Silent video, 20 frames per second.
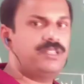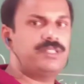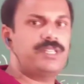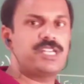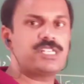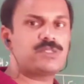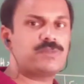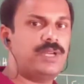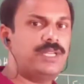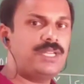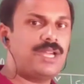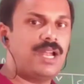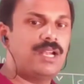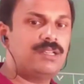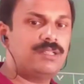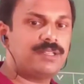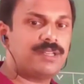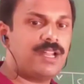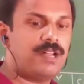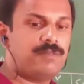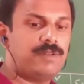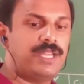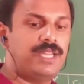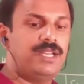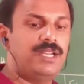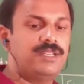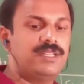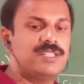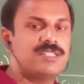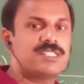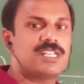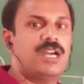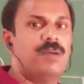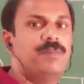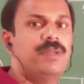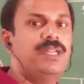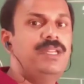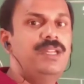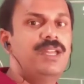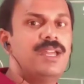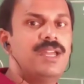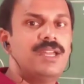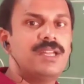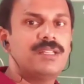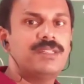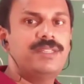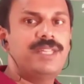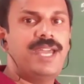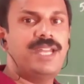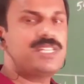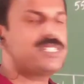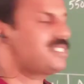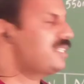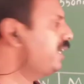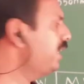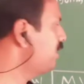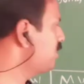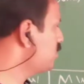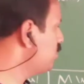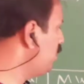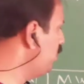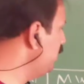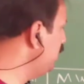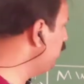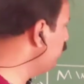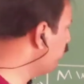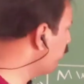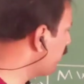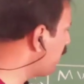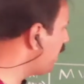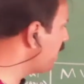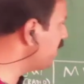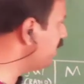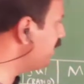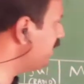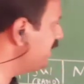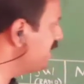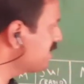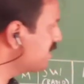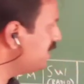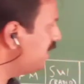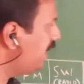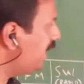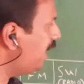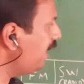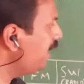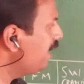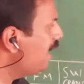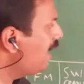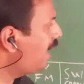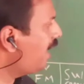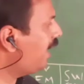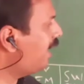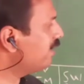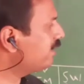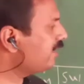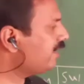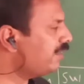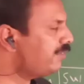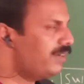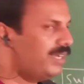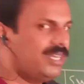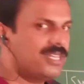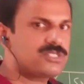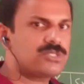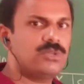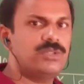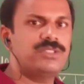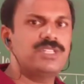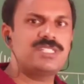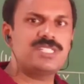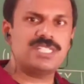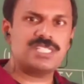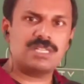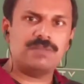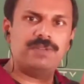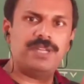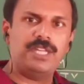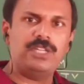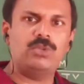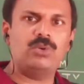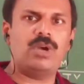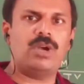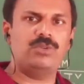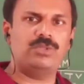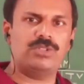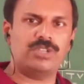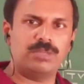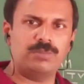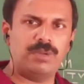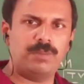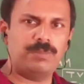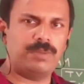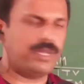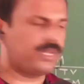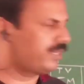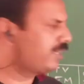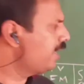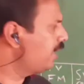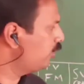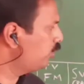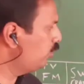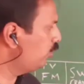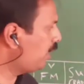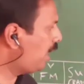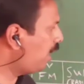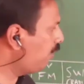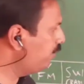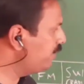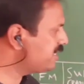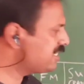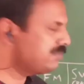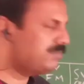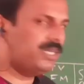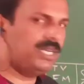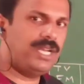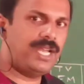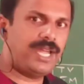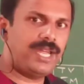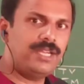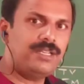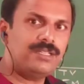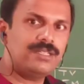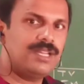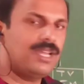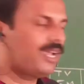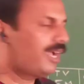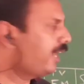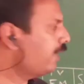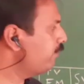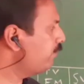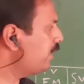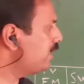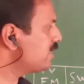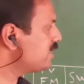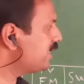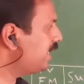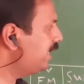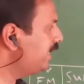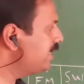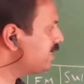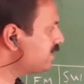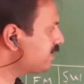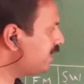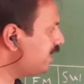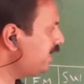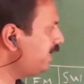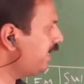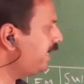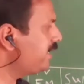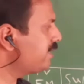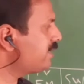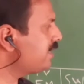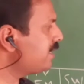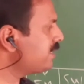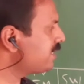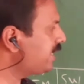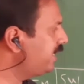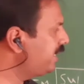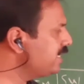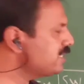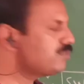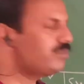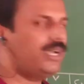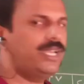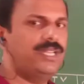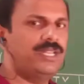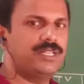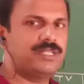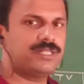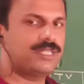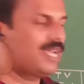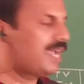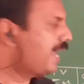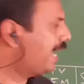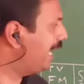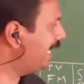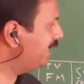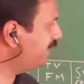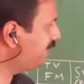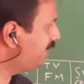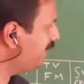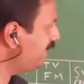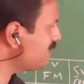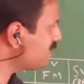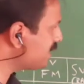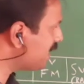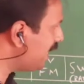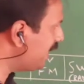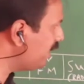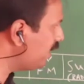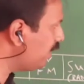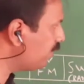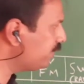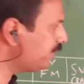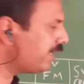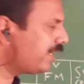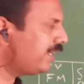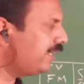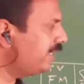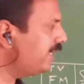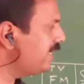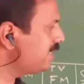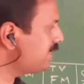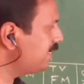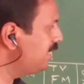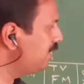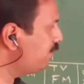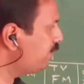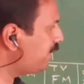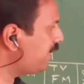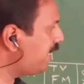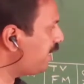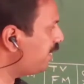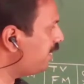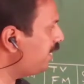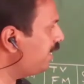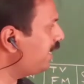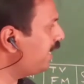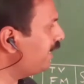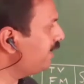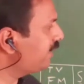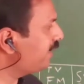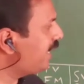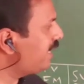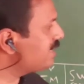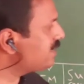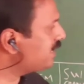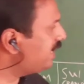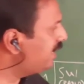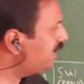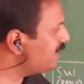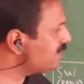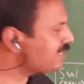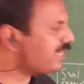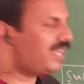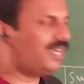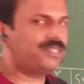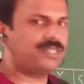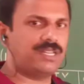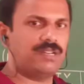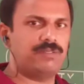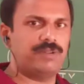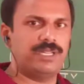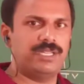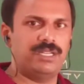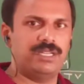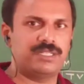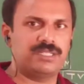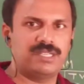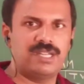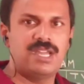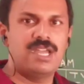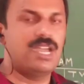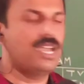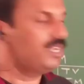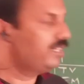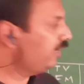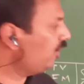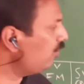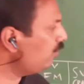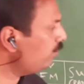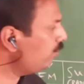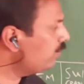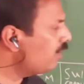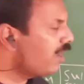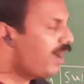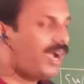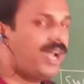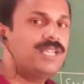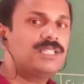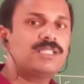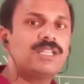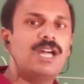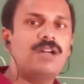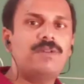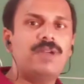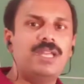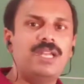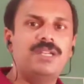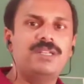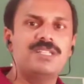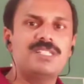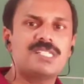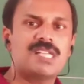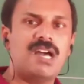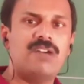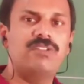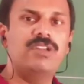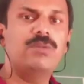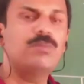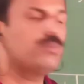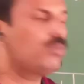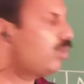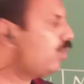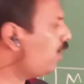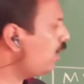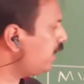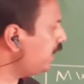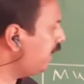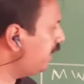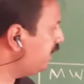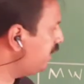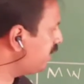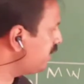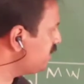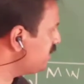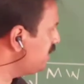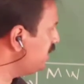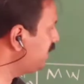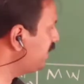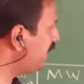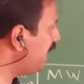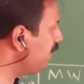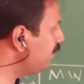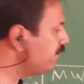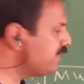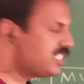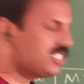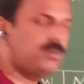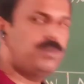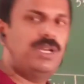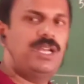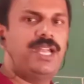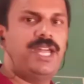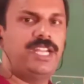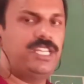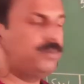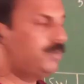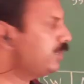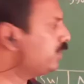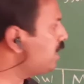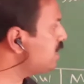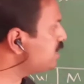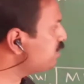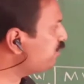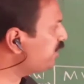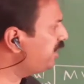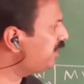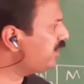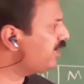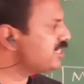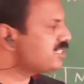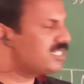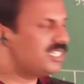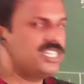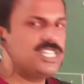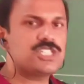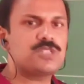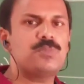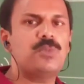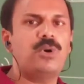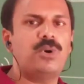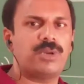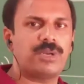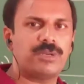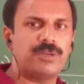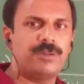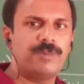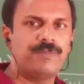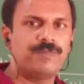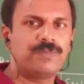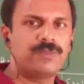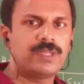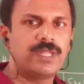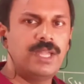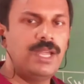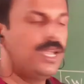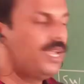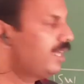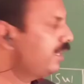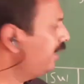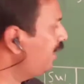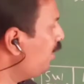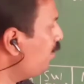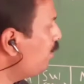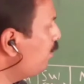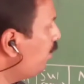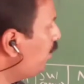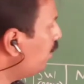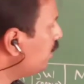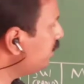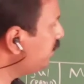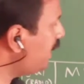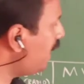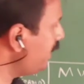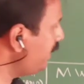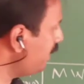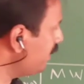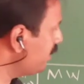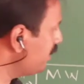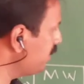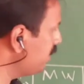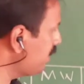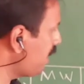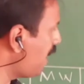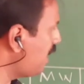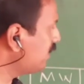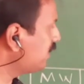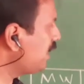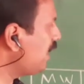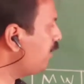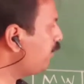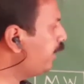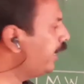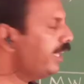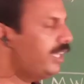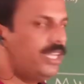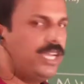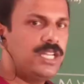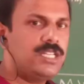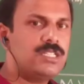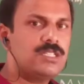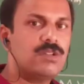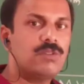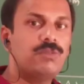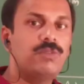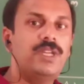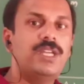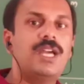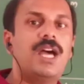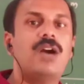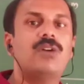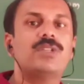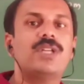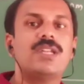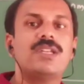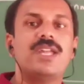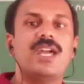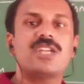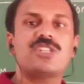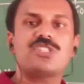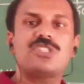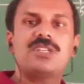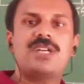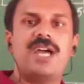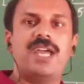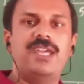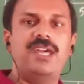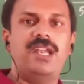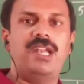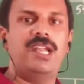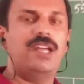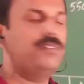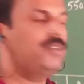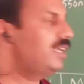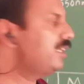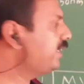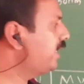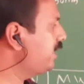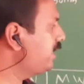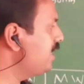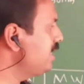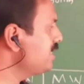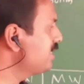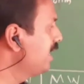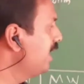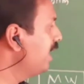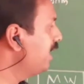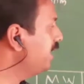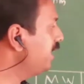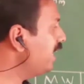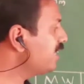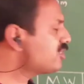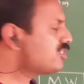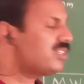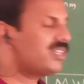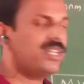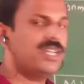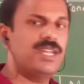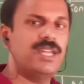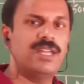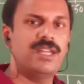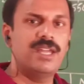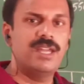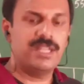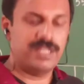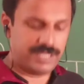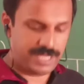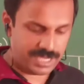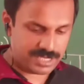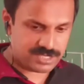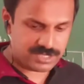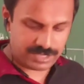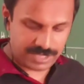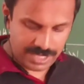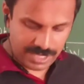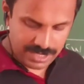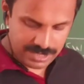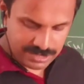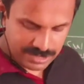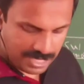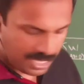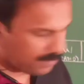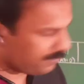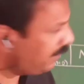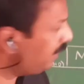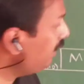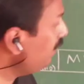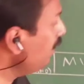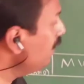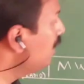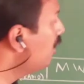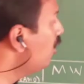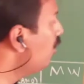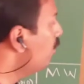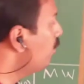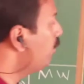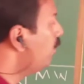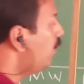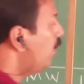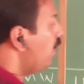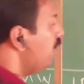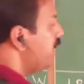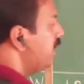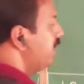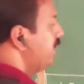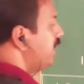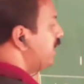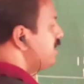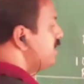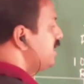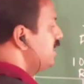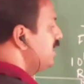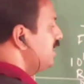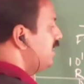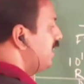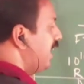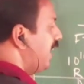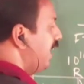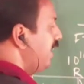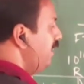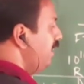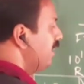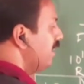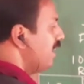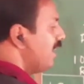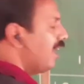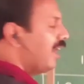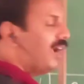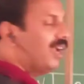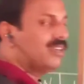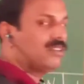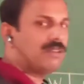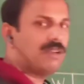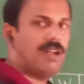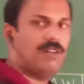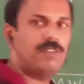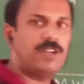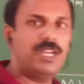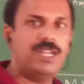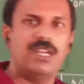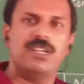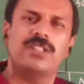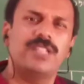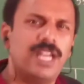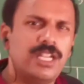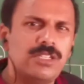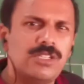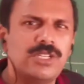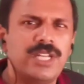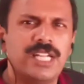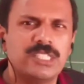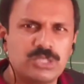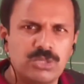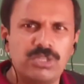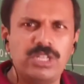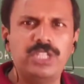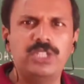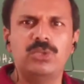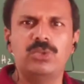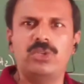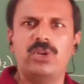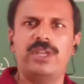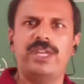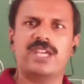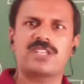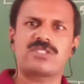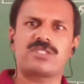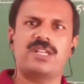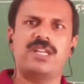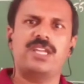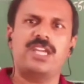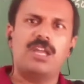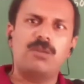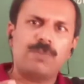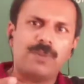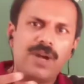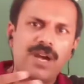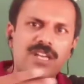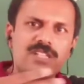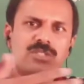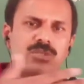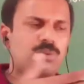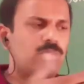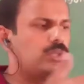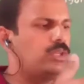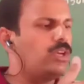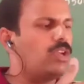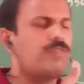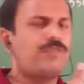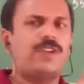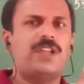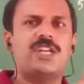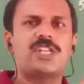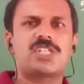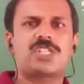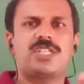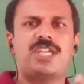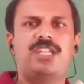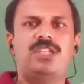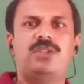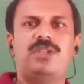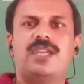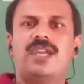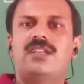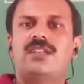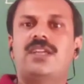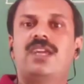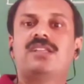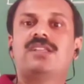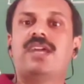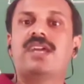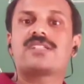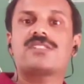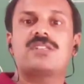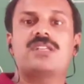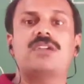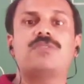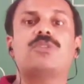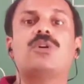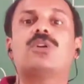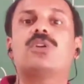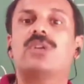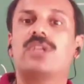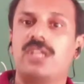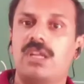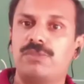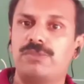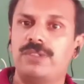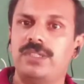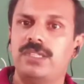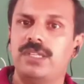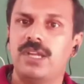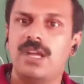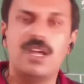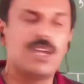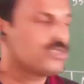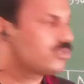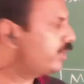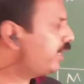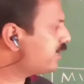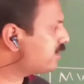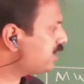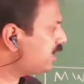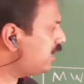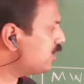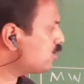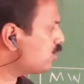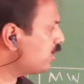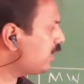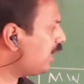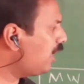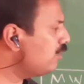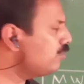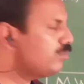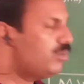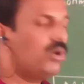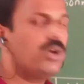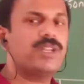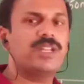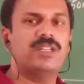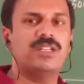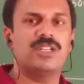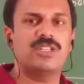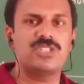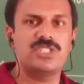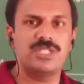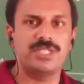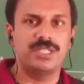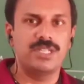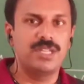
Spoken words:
That's why ultraviolet is coming that side. So infrared is here, ultraviolet. So this is the way you have to remember. You have visible light and one side is red and another side is violet. And this side of the red is infrared and that side is ultraviolet. Now ultraviolet is having more energy than visible light because frequency is small. Now more than ultraviolet, we have the next higher level, that is X-ray. X-ray is having more energy than ultraviolet. That naturally you know X-ray can pass through your flesh and you can take the X-ray photography. So X-ray should have more energy.